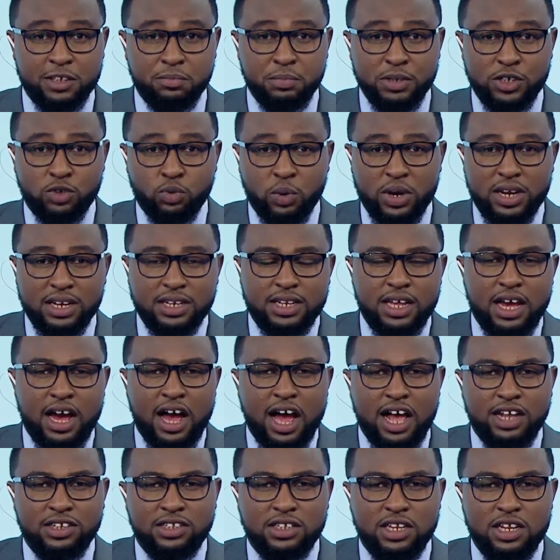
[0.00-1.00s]
between the
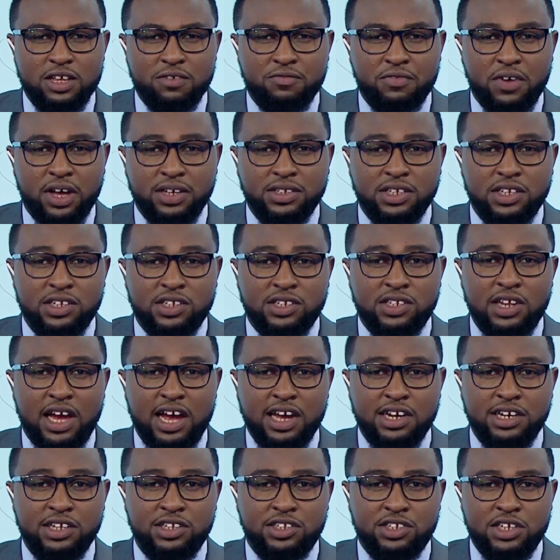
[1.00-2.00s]
Hustler vs
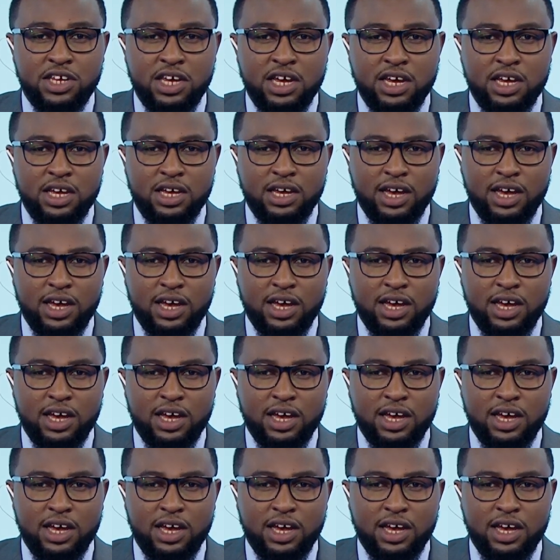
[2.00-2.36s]
Dynasty